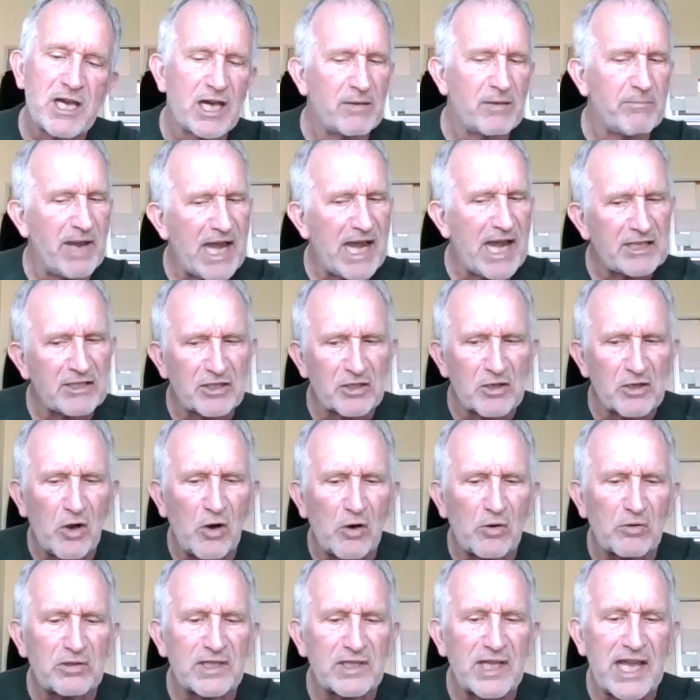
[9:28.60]
A man can
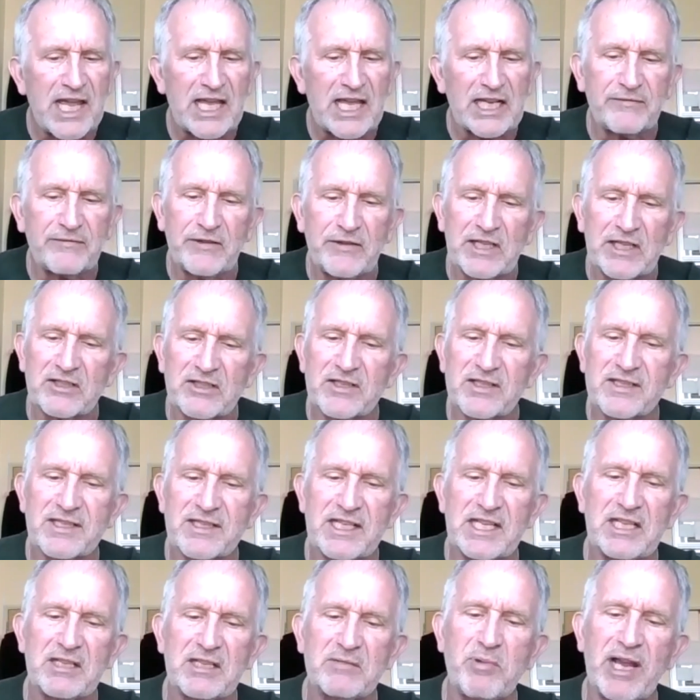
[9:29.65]
hold land if he can just
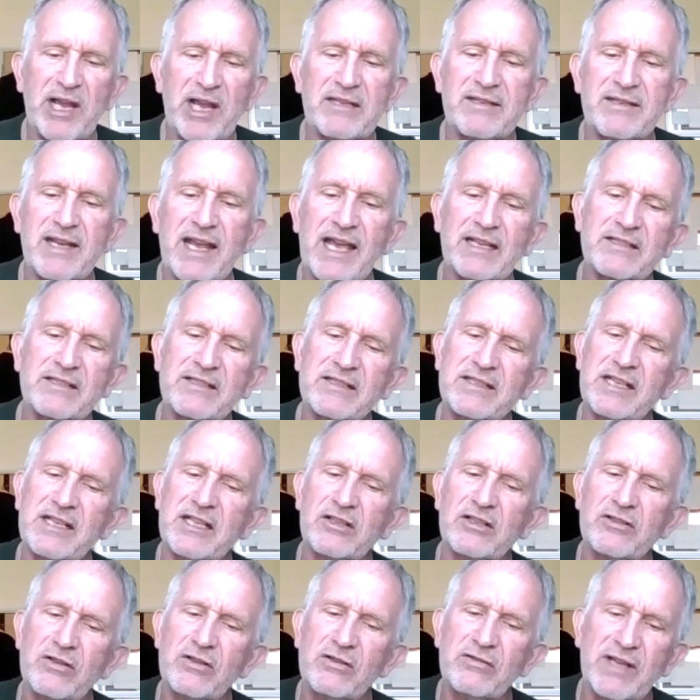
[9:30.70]
eat and pay taxes. He
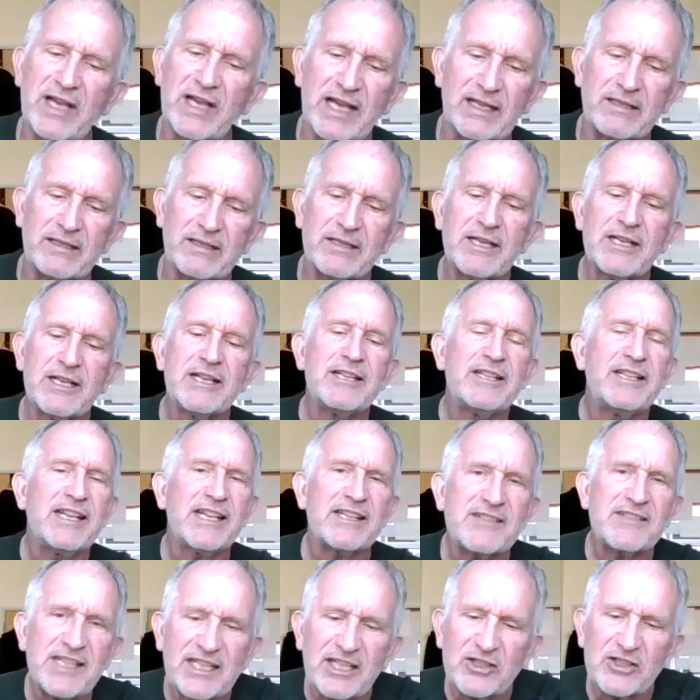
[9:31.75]
can do that.
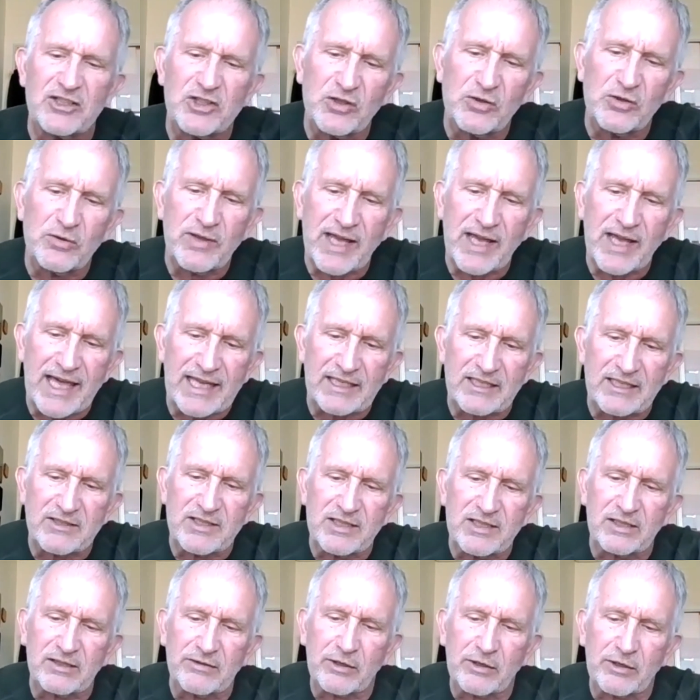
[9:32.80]
Yes, he can do that
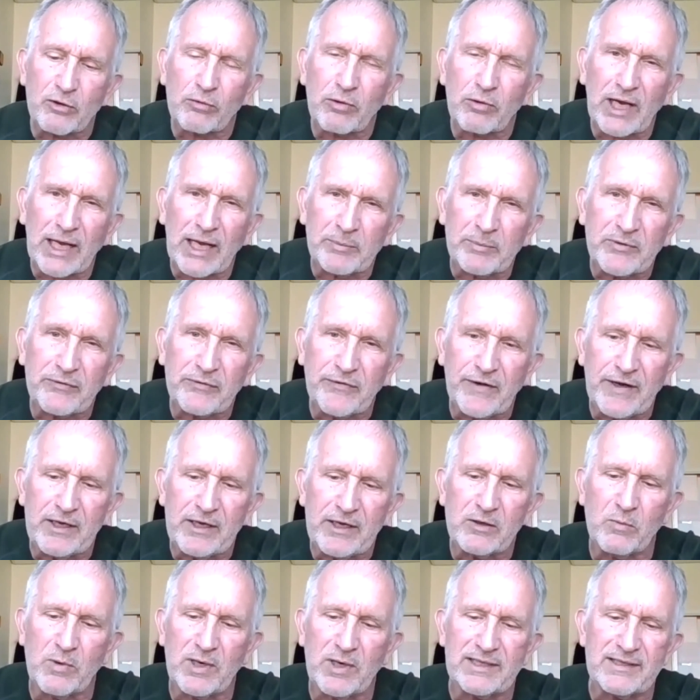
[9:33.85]
until the crops
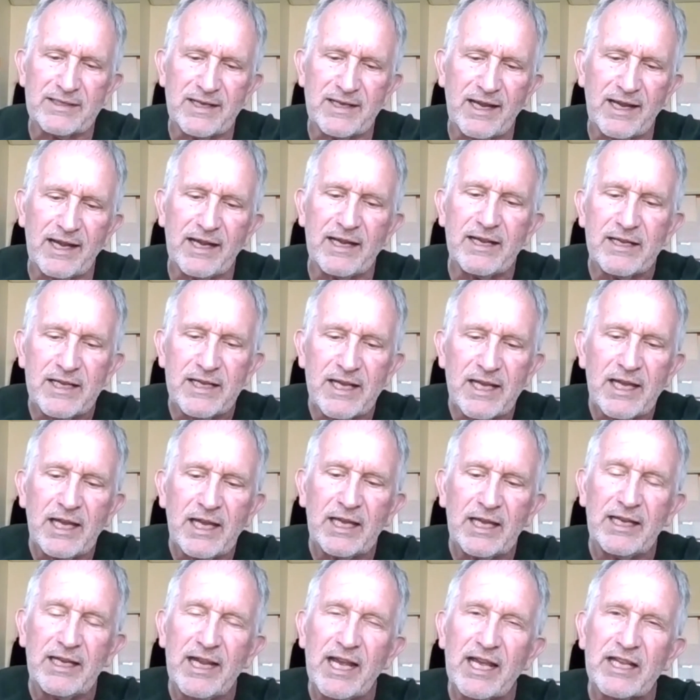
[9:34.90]
fail one day
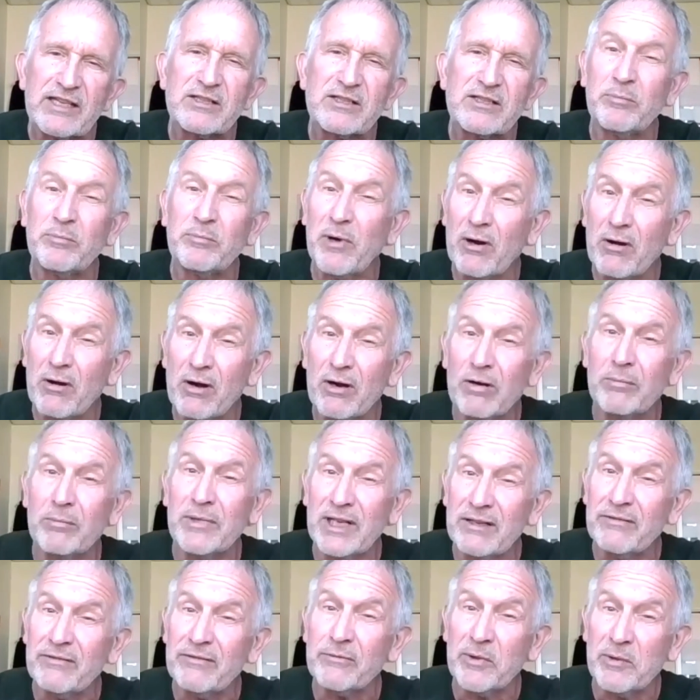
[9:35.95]
and he has to borrow
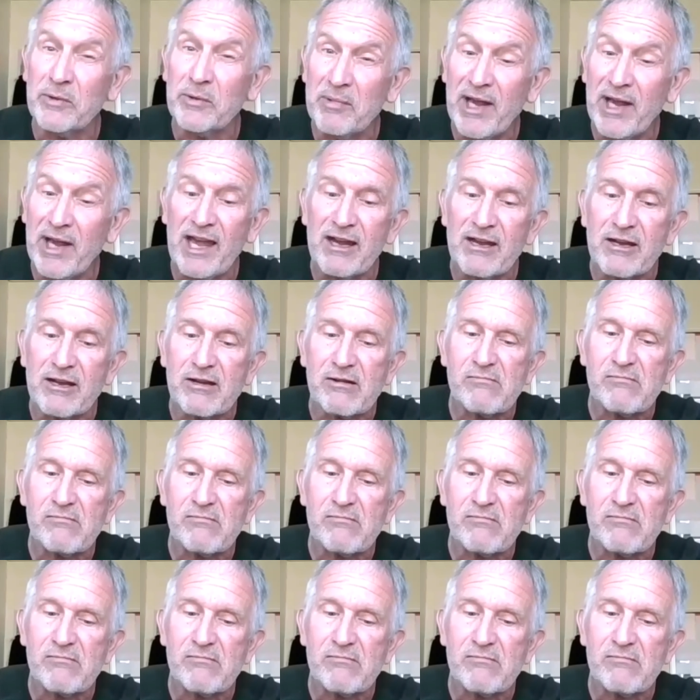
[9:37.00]
money from the bank.